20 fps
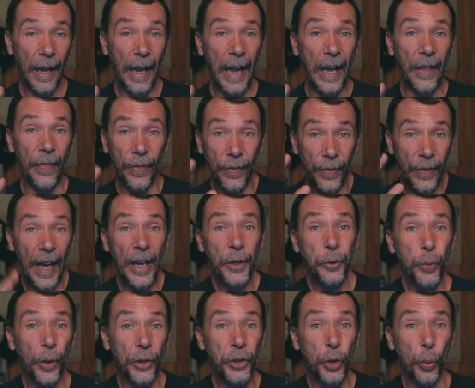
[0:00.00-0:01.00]
and
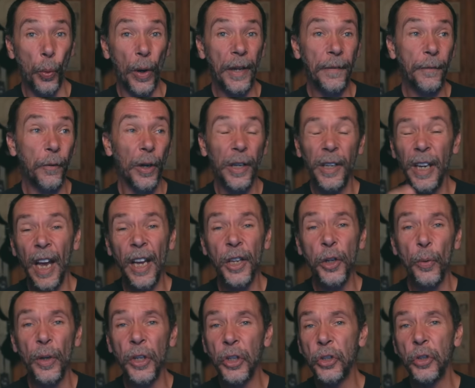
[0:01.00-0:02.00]
that's what you want it for, and yeah,
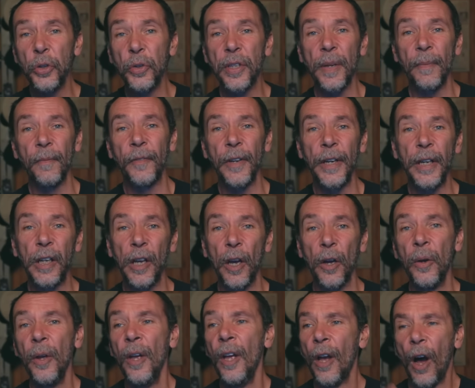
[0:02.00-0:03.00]
you want to shoot some
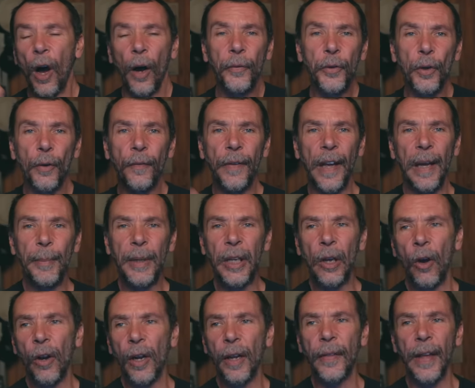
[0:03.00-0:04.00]
video of your family
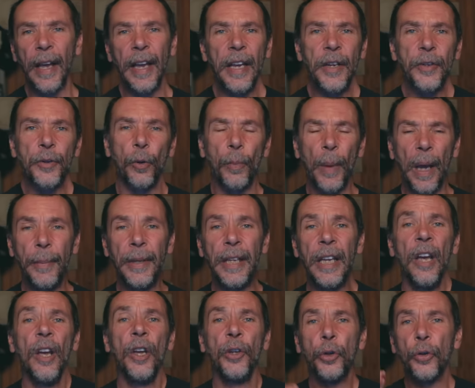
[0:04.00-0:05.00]
holidays, or maybe
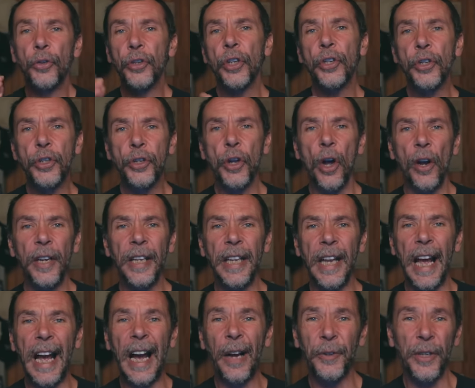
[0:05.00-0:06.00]
you're just starting
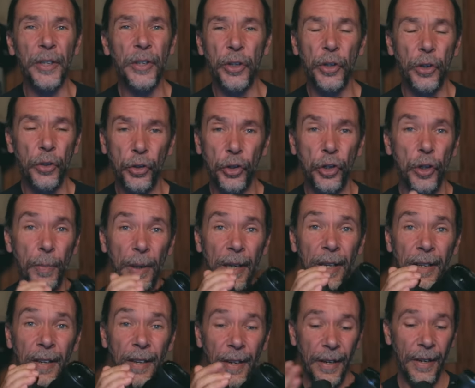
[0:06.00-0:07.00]
out as a YouTuber,
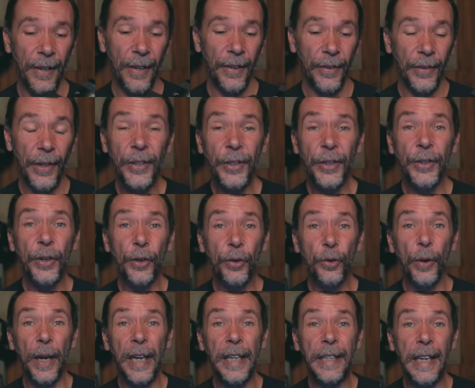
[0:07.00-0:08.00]
this is a
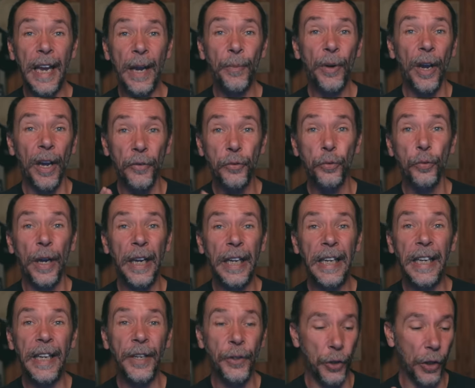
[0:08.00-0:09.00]
great camera. It
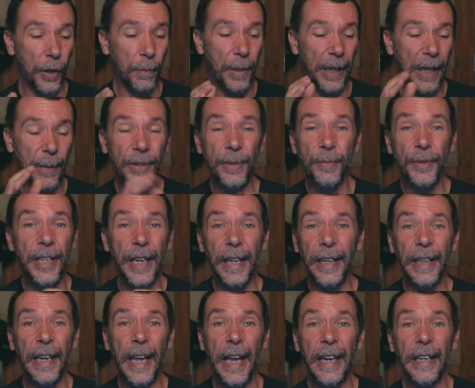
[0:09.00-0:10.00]
really is. You can pick up some
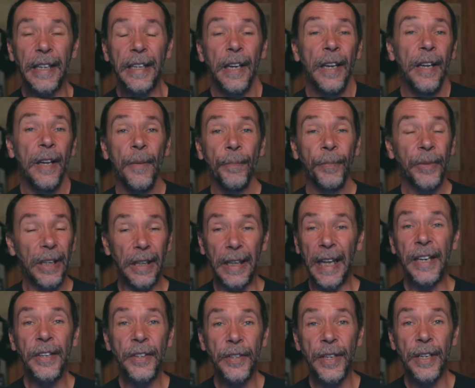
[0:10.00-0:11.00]
secondhand
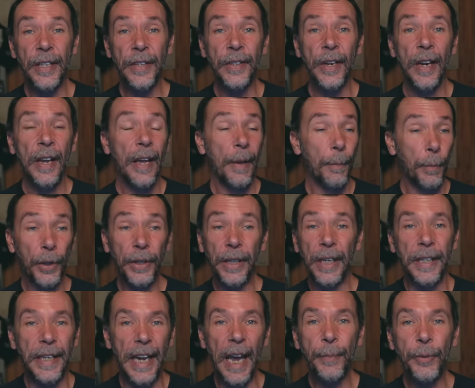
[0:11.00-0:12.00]
lenses, put an
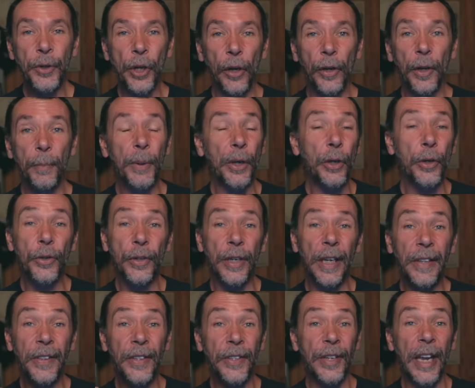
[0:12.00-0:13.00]
adapter on it, because
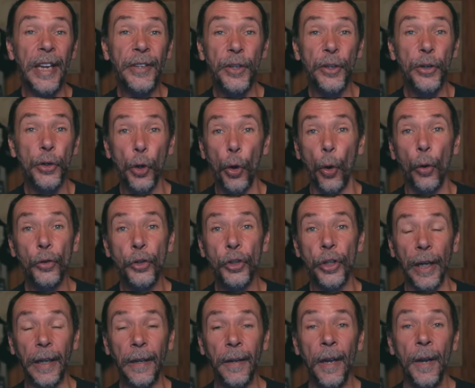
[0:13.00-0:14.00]
in the States it's
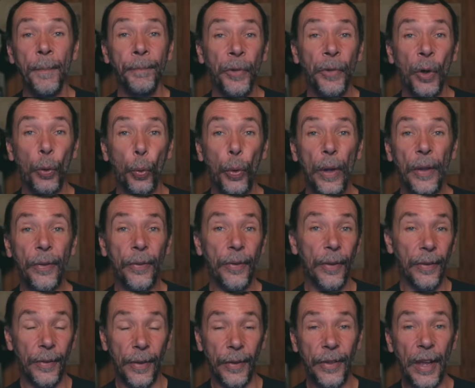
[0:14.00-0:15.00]
launching with
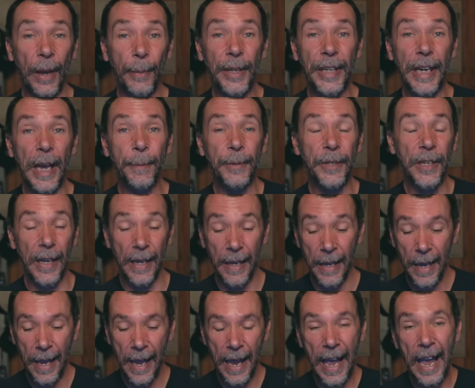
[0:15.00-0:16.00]
the thumb adapter
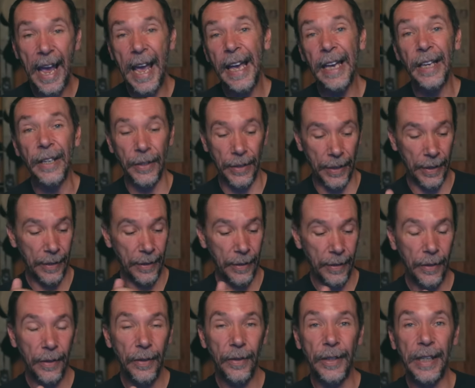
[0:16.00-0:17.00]
and
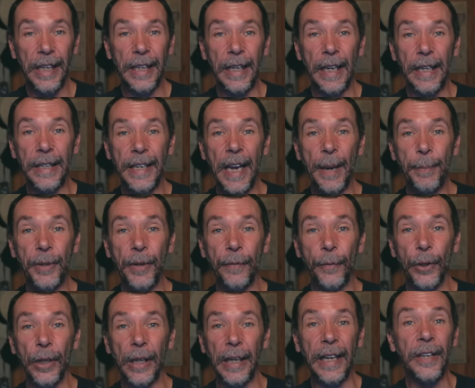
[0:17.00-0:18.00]
the adapter
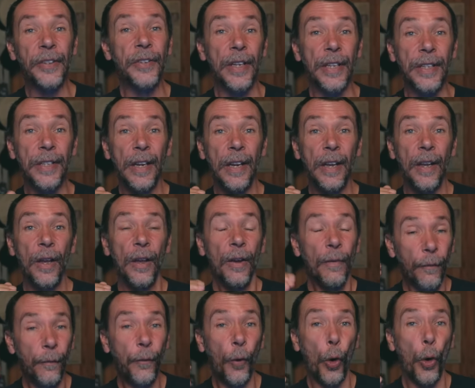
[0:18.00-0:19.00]
for the lenses
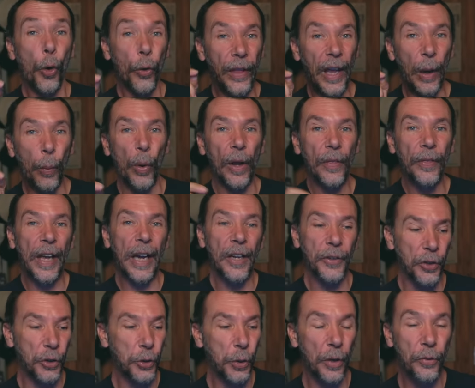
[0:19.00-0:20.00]
for that
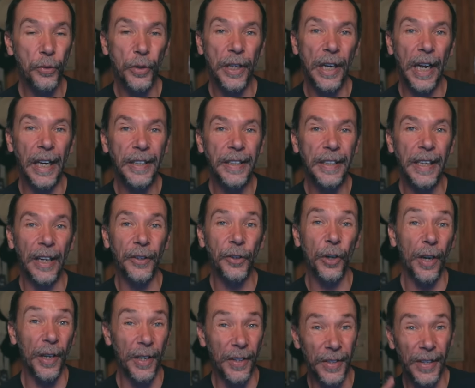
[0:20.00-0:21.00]

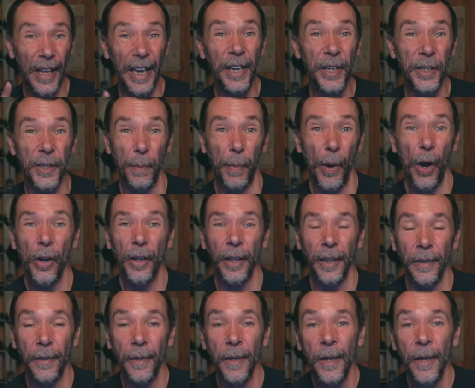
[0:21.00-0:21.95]
$1,299. That is a bargain.